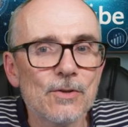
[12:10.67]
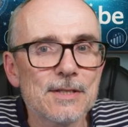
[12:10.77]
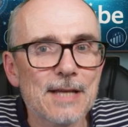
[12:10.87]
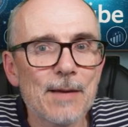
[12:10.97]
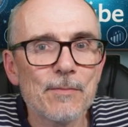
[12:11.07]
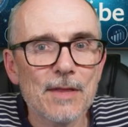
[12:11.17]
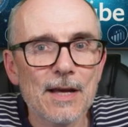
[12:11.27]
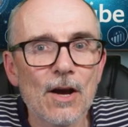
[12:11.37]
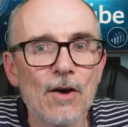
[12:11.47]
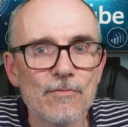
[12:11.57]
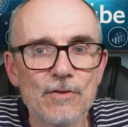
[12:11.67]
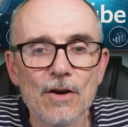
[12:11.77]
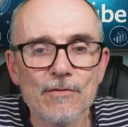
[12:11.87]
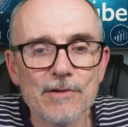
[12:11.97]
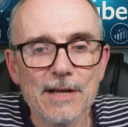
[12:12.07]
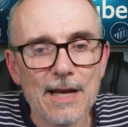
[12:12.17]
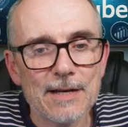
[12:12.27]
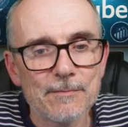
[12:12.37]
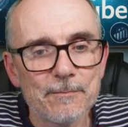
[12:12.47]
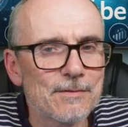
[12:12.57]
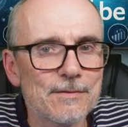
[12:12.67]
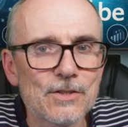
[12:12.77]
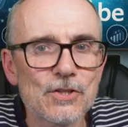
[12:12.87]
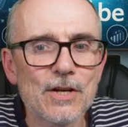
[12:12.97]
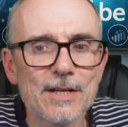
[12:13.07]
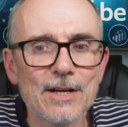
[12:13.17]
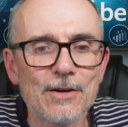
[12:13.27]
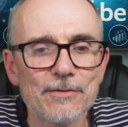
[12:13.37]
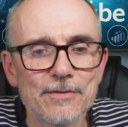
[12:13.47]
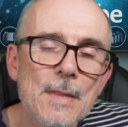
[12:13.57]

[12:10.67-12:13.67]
the same thing over and over again. Turn it off.